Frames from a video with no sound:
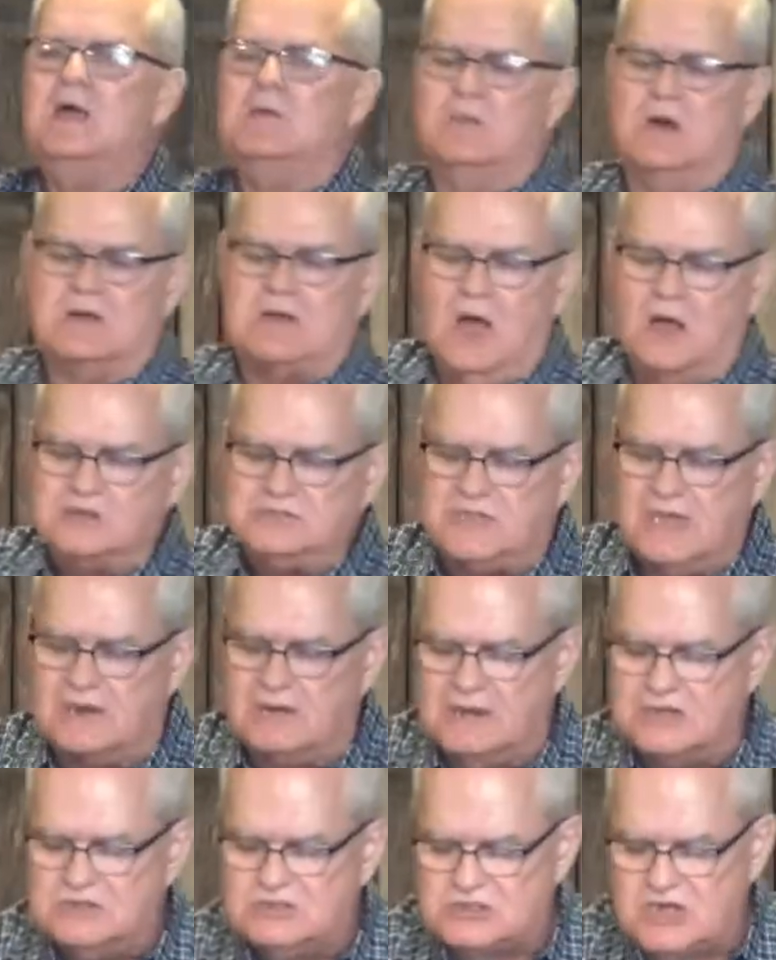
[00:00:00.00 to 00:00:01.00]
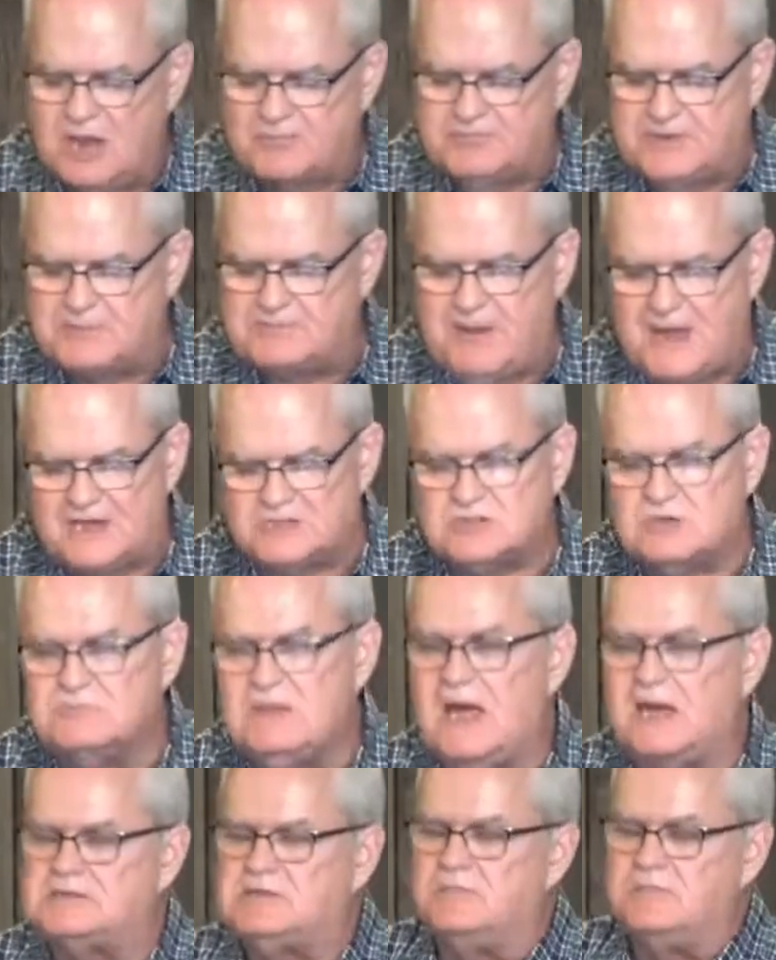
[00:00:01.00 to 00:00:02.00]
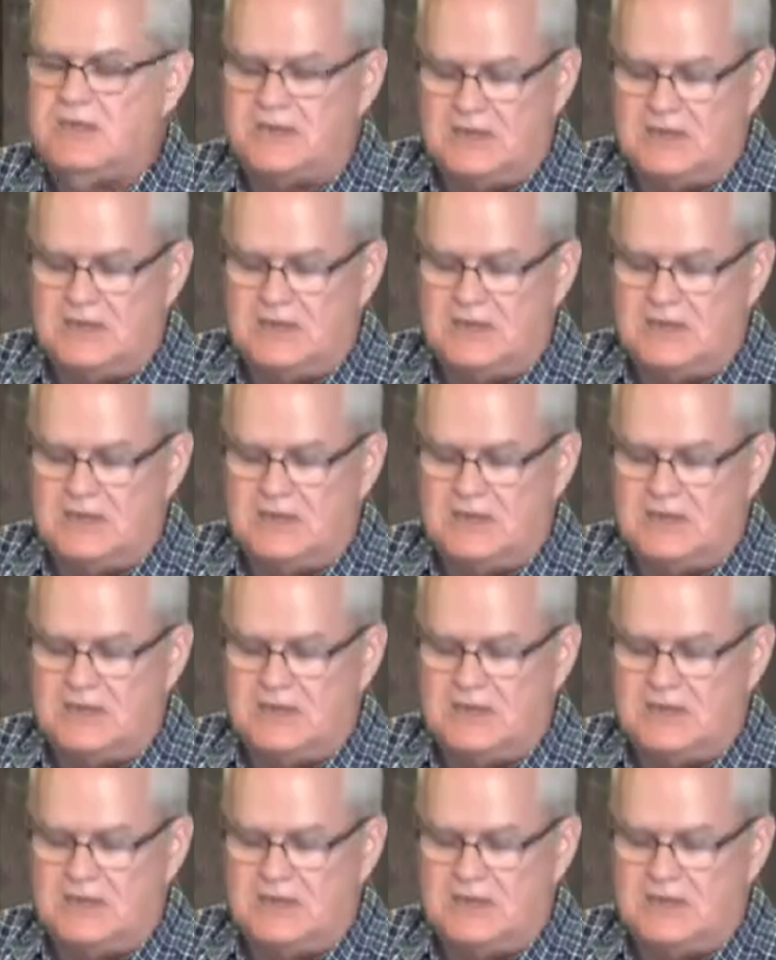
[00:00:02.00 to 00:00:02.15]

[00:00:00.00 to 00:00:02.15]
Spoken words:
Because there is something, Pastor Mike, to be